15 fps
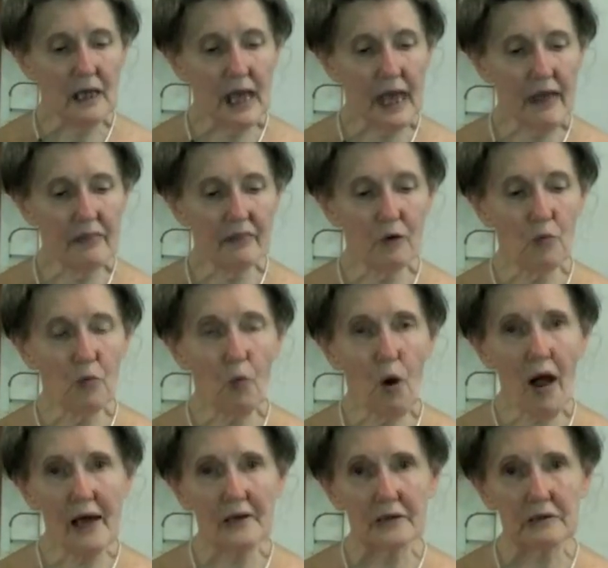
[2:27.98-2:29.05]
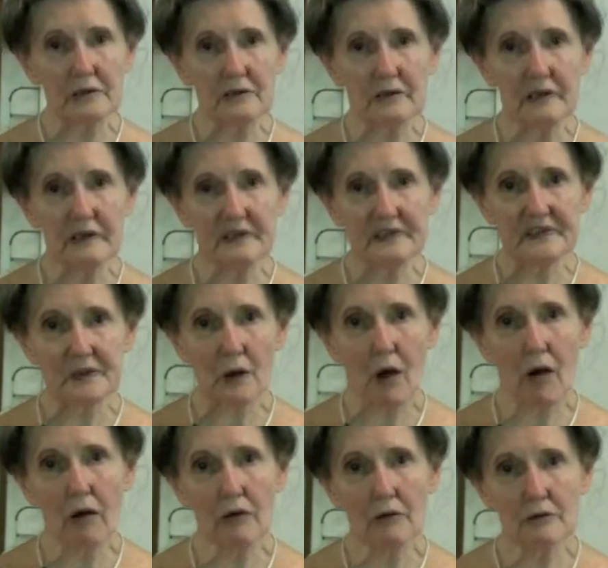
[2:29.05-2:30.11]
and the water is
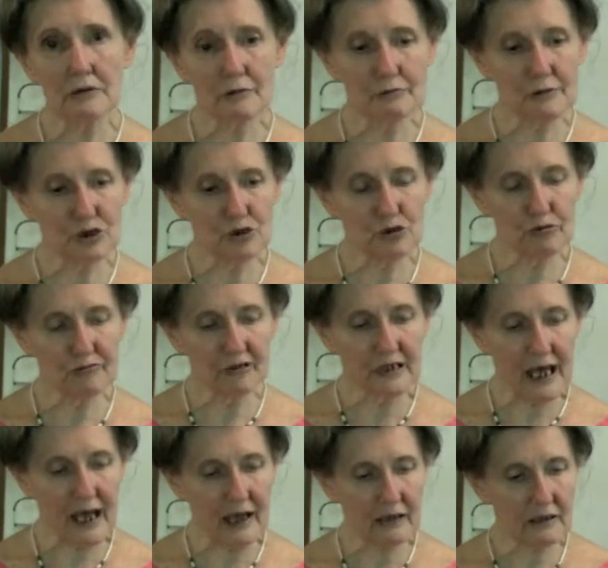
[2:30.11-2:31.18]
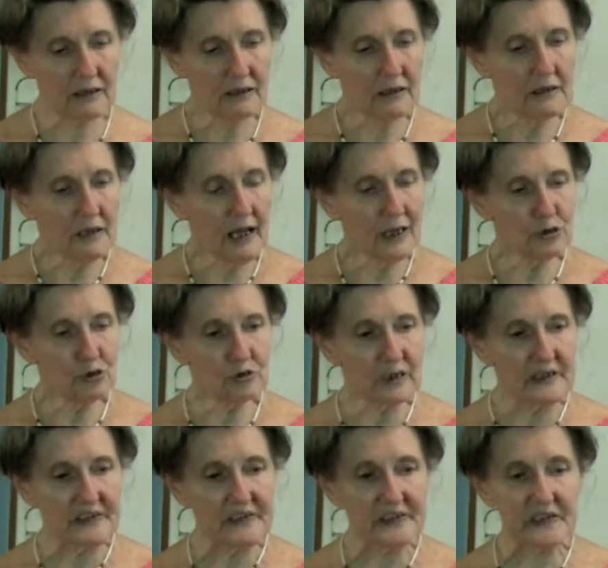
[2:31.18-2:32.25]
called Rejuvelac. As you
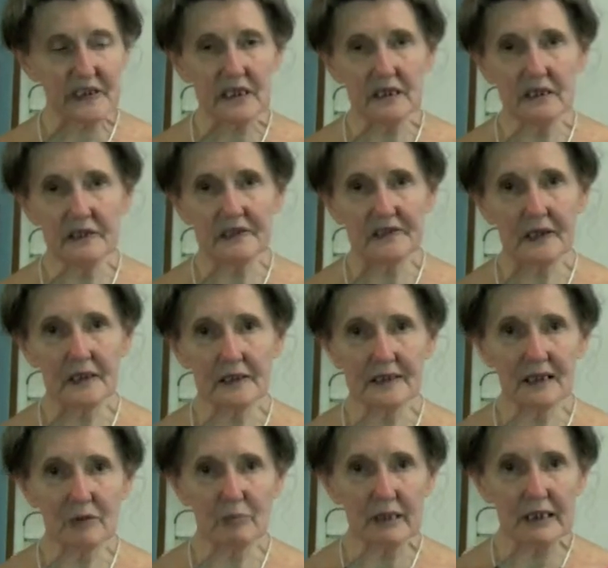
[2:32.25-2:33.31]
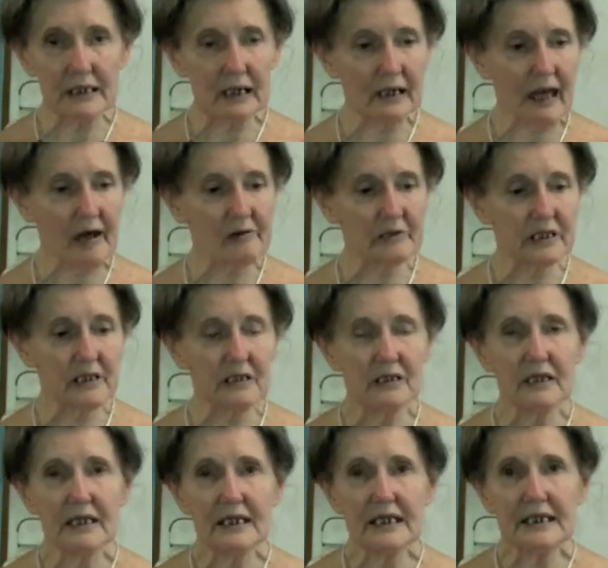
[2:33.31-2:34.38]
can see, it's a little bit cloudy.
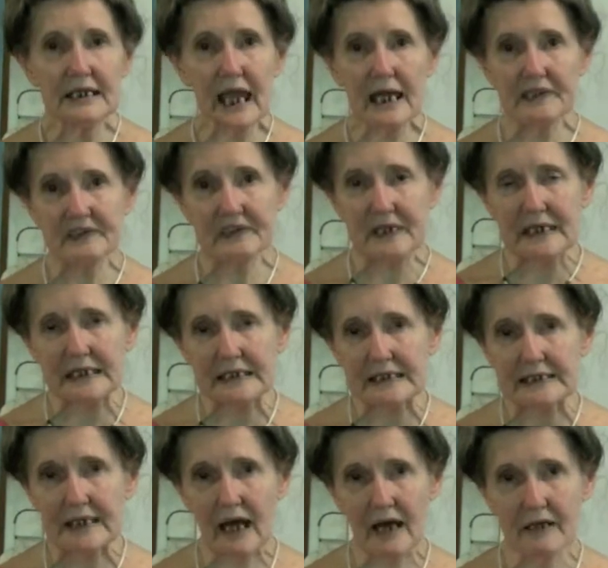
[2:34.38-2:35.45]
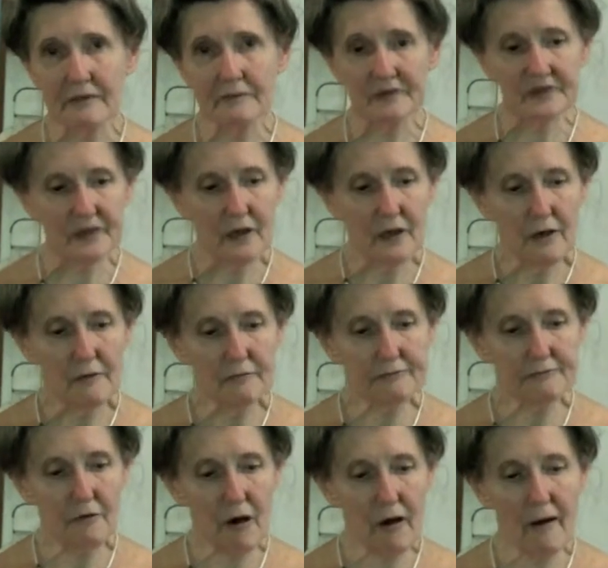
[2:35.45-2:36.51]
It has enzymes
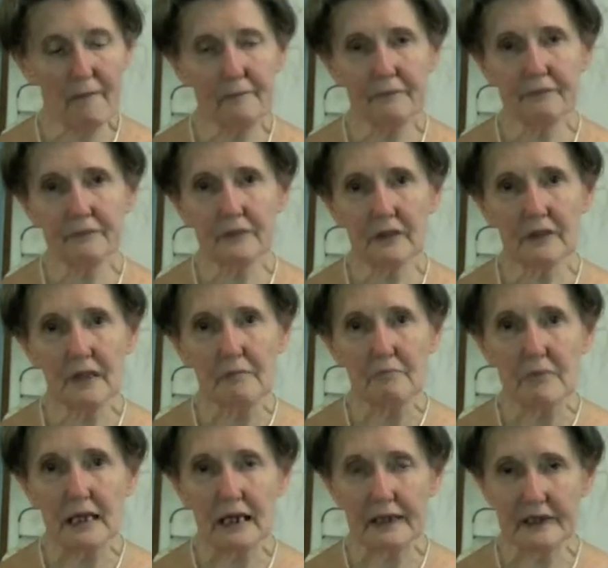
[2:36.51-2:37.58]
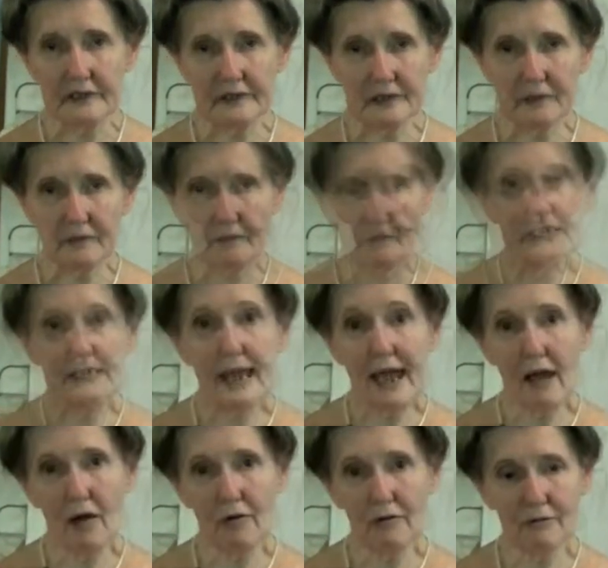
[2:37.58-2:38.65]
from the millet.
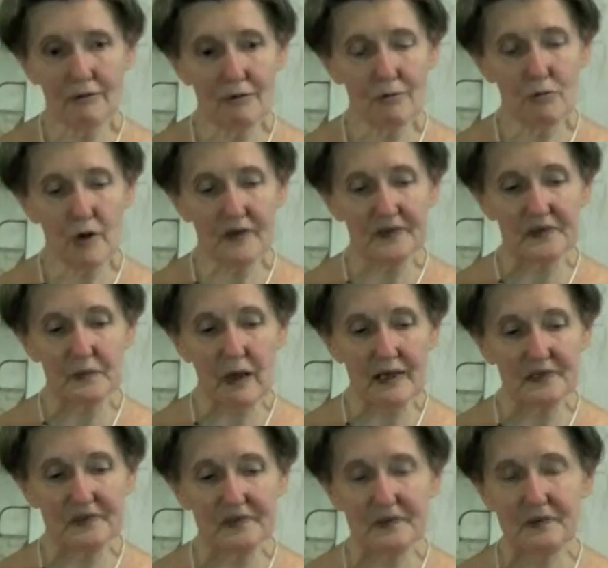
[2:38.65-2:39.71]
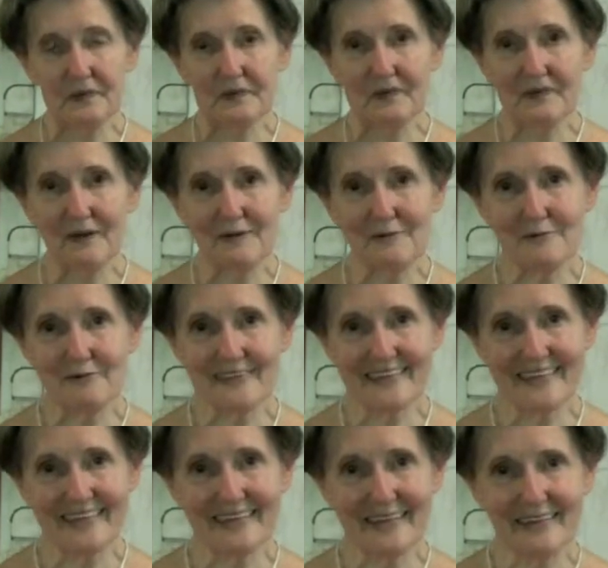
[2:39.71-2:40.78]
Now, what do I do
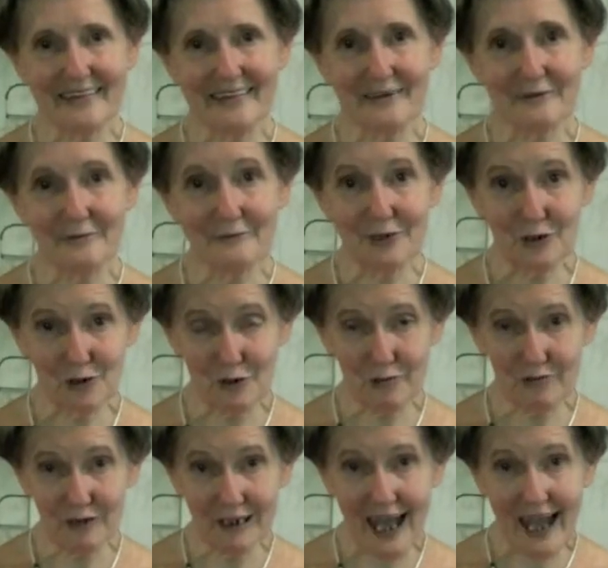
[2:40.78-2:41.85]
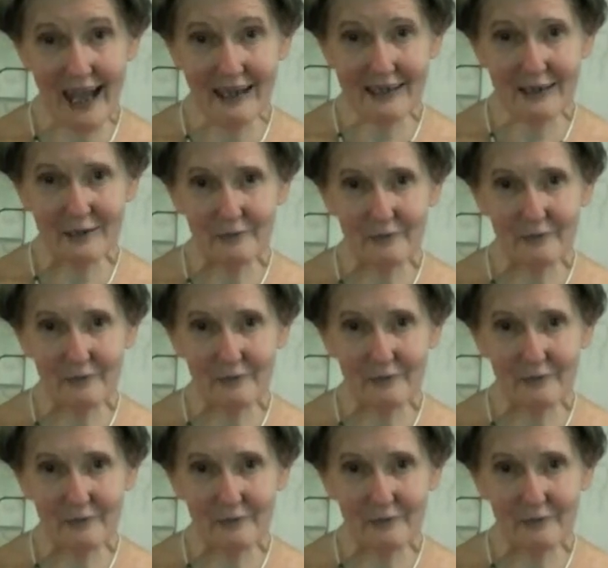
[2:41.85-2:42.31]
with the Rejuvelac?